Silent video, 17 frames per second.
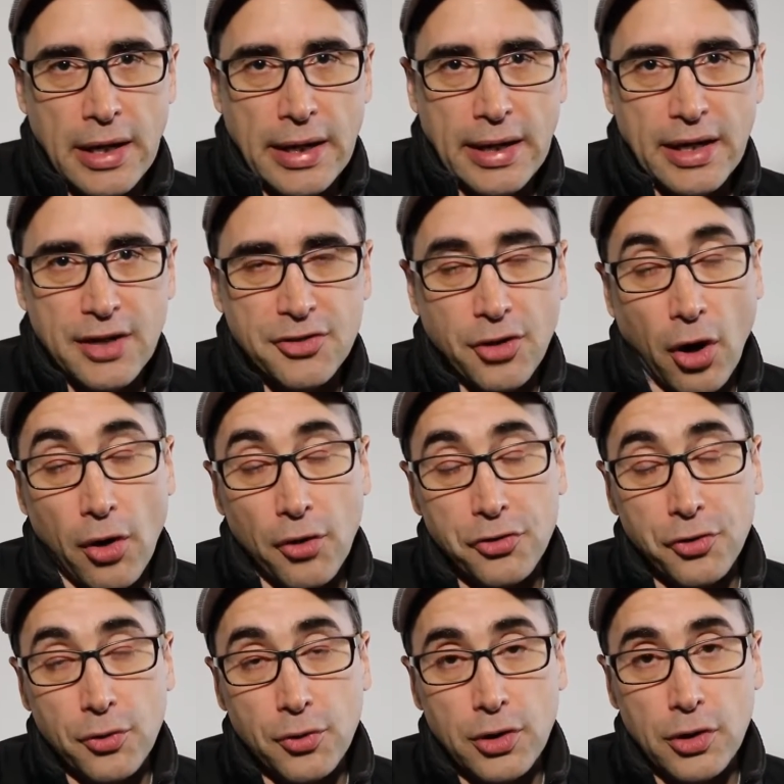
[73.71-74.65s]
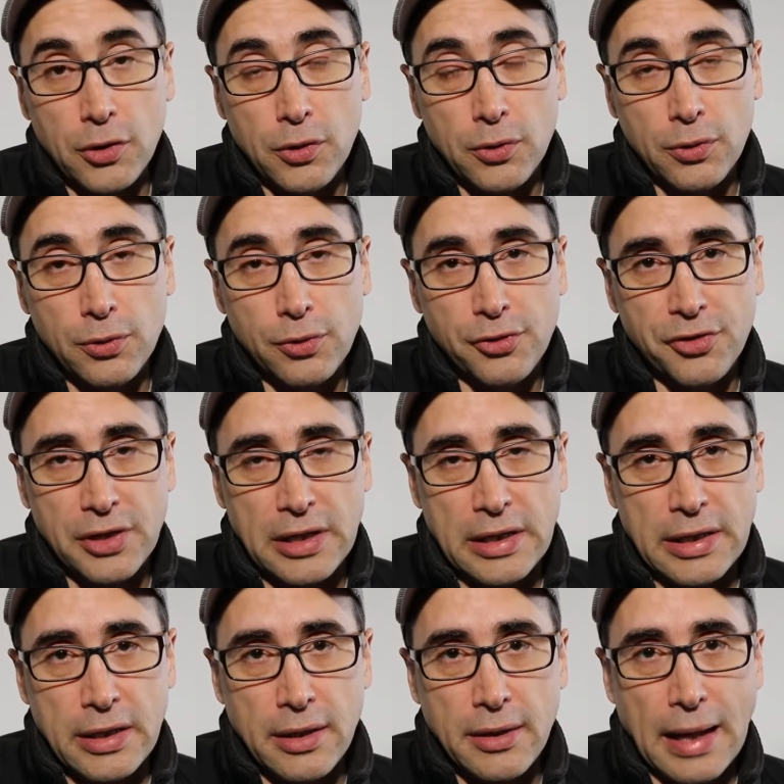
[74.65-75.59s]
It's also used
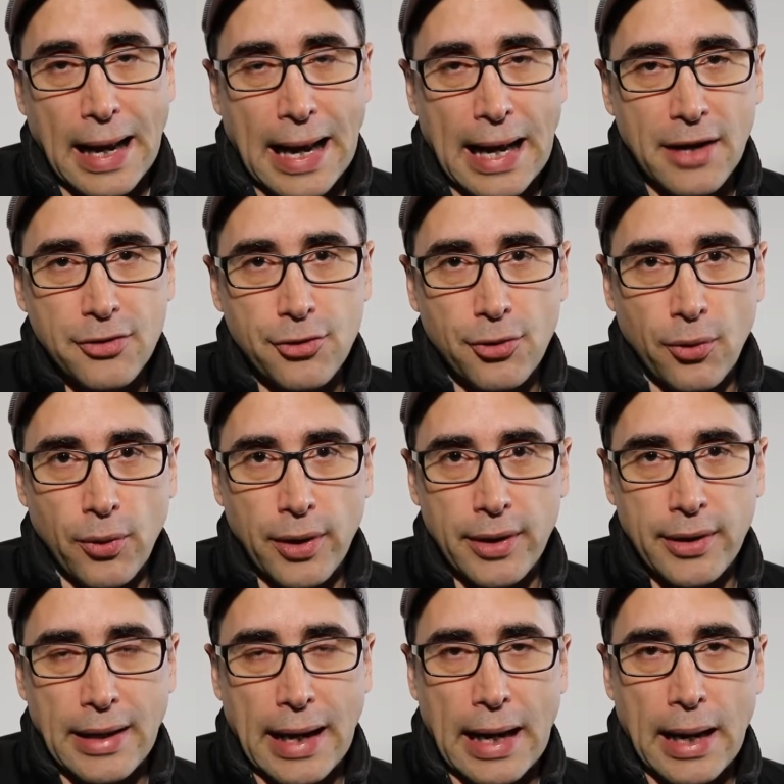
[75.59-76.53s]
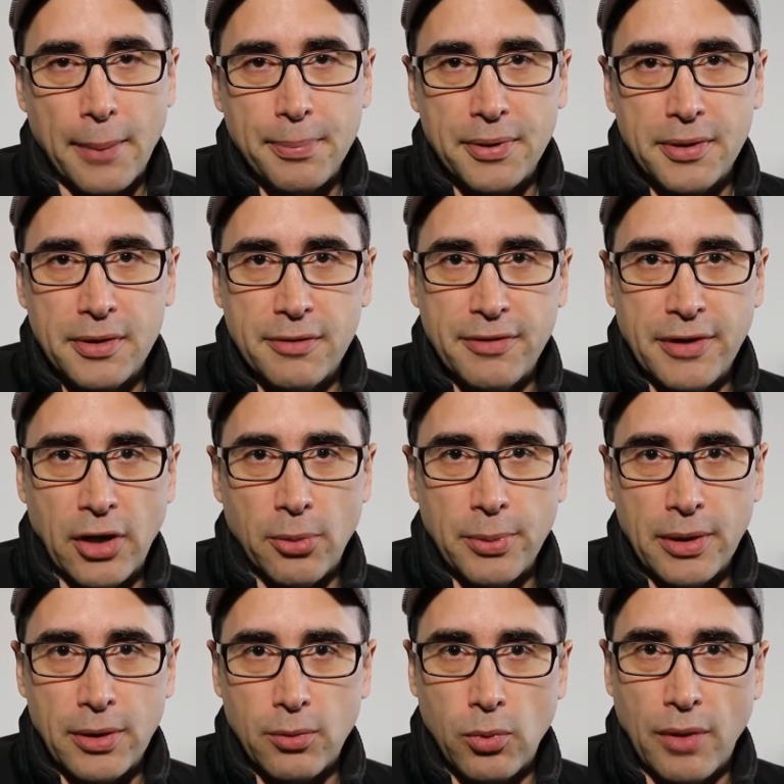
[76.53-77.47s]
in Android app
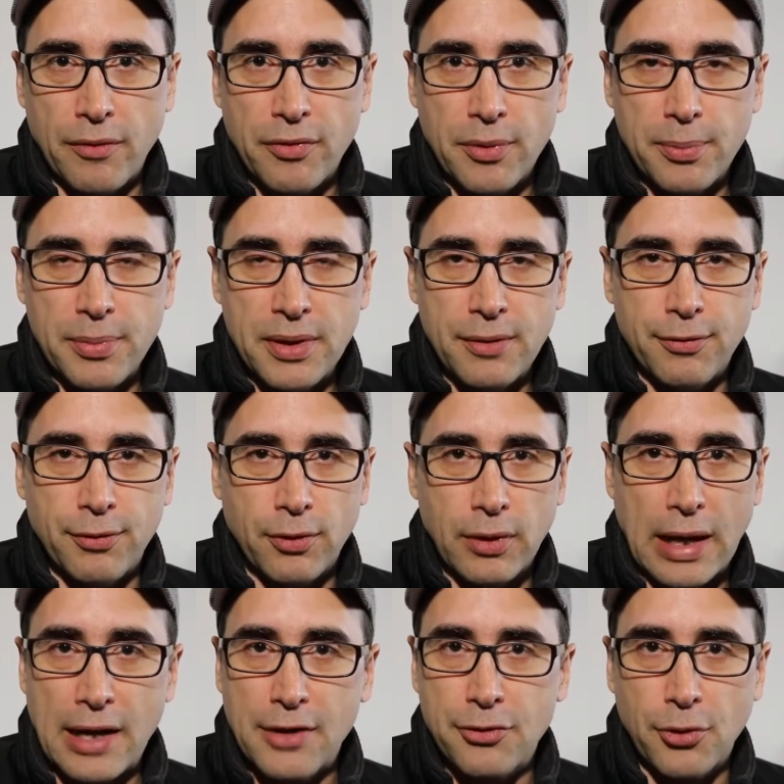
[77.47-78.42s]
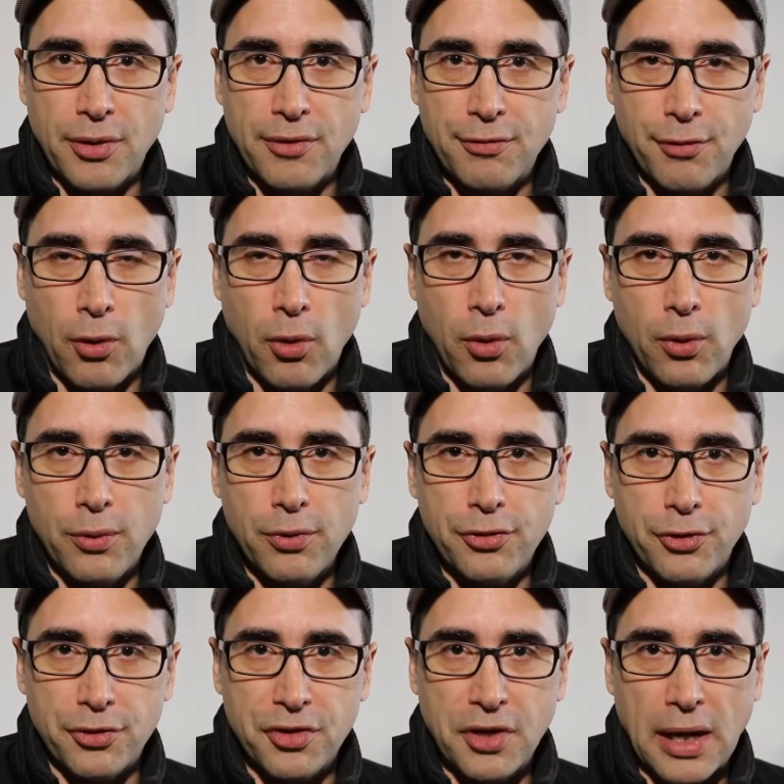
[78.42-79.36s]
development, whether it be for Android
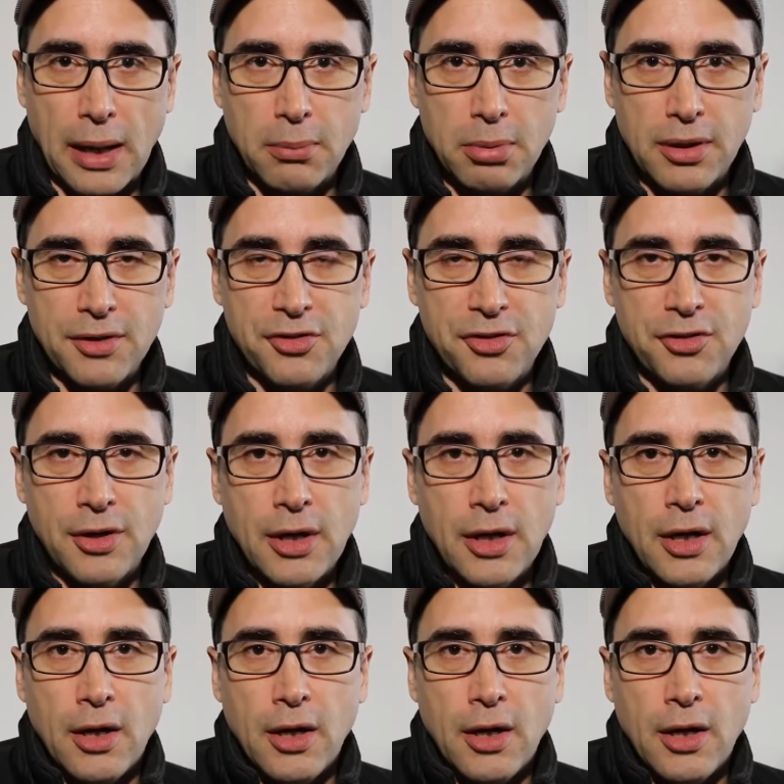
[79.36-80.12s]
phones or tablets.